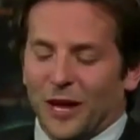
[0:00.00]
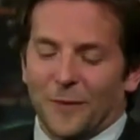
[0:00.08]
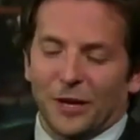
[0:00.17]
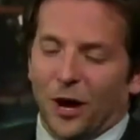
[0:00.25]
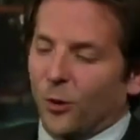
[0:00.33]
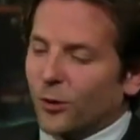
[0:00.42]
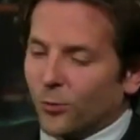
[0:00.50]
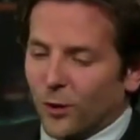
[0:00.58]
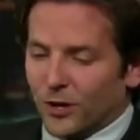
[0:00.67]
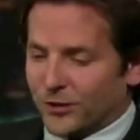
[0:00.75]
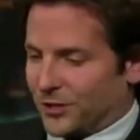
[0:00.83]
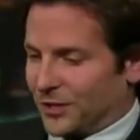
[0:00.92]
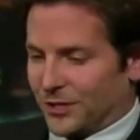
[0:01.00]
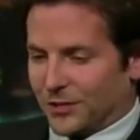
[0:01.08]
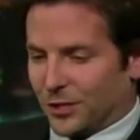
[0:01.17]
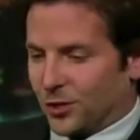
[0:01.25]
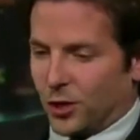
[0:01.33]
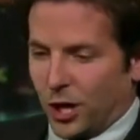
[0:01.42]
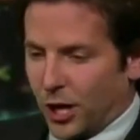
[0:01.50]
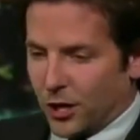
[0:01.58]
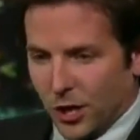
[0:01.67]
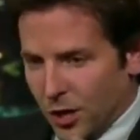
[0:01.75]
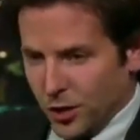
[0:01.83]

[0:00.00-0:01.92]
I mean, Owen Wilson. It's like you can't,